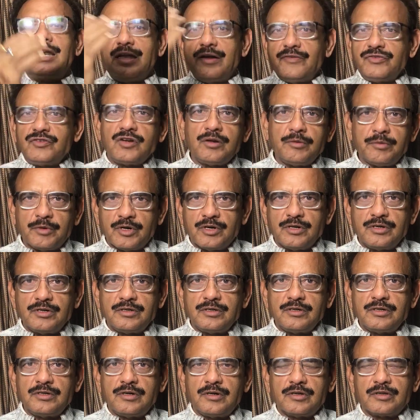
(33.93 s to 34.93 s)
left over
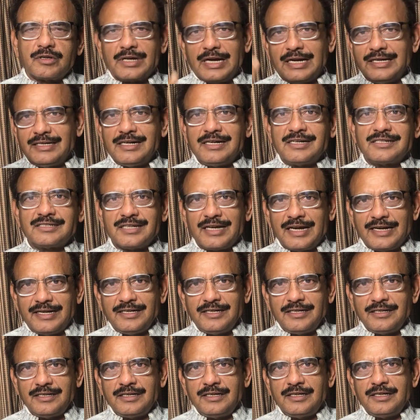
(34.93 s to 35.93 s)
on the right hand
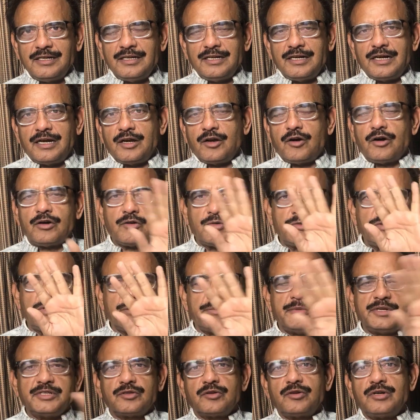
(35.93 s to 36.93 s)
side and not with the
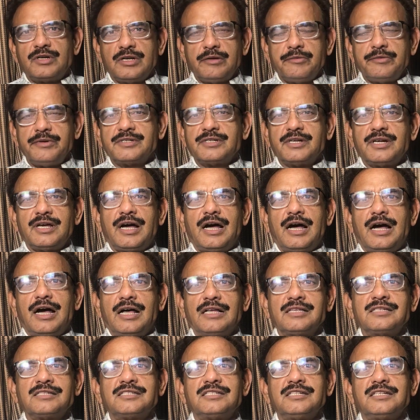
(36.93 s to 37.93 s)
majority, we say
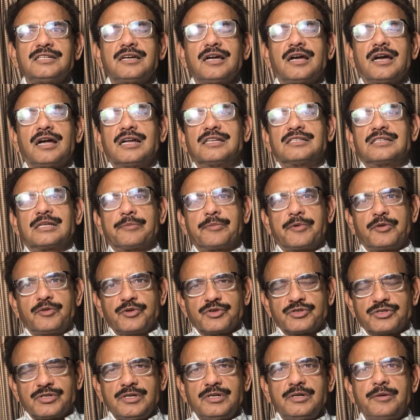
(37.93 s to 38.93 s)
Ansika Kalasarpa
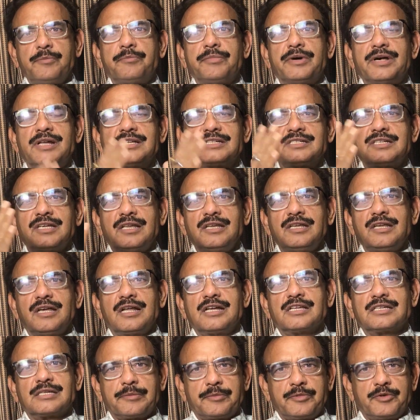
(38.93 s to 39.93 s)
dosha, partially
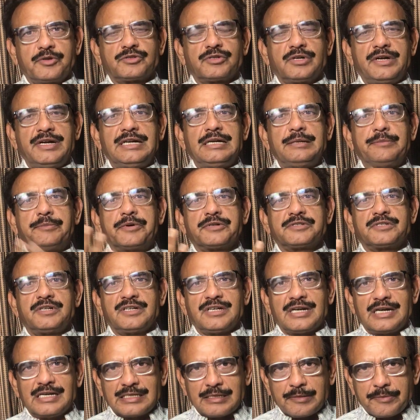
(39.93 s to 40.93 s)
Kalasarpa dosha, 80%
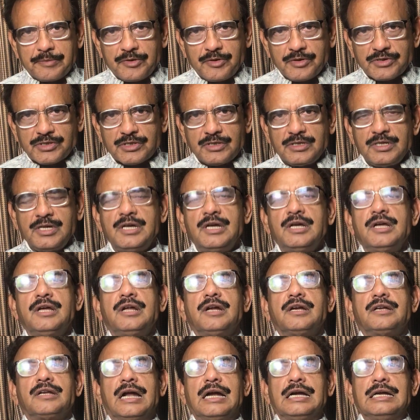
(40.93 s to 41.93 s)
Kalasarpa dosha,
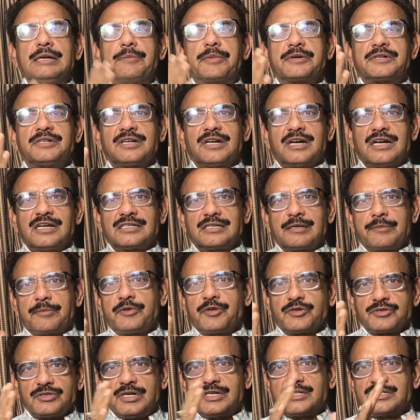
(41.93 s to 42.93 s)
90% Kalasarpa
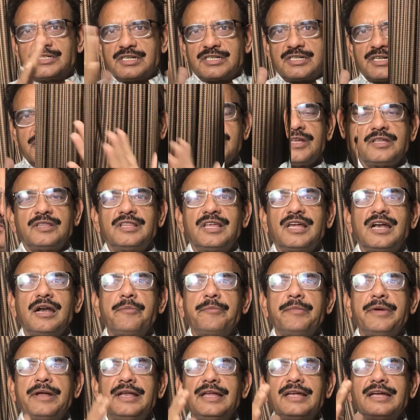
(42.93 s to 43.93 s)
dosha, etc. There are
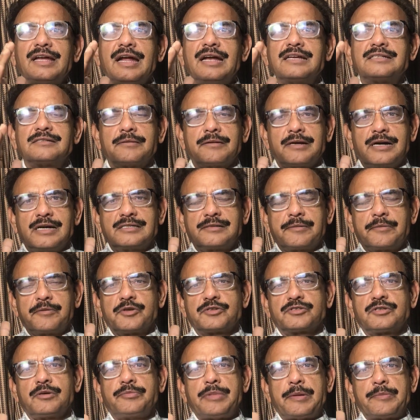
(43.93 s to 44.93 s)
many kinds of Kalasarpa
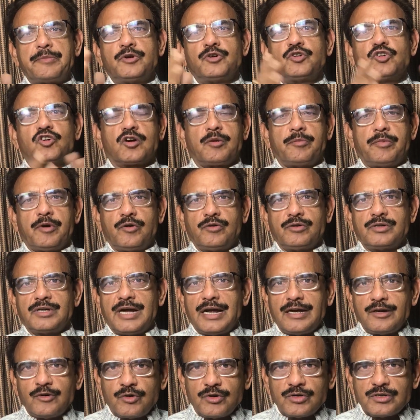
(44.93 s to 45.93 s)
dosha people talk about.
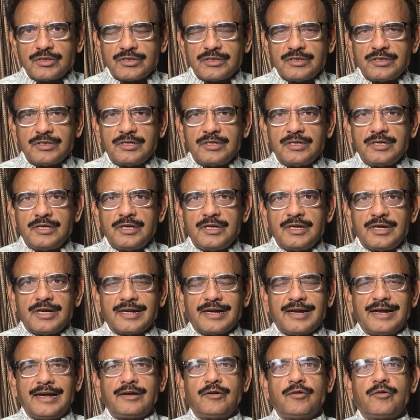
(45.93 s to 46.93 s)
I
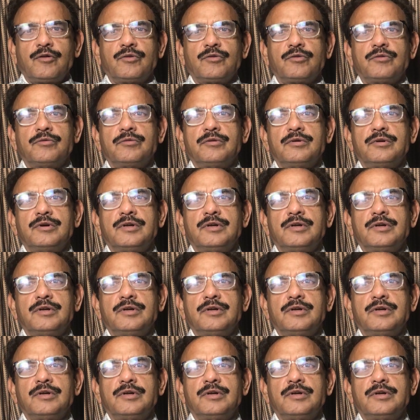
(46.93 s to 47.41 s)
don't get into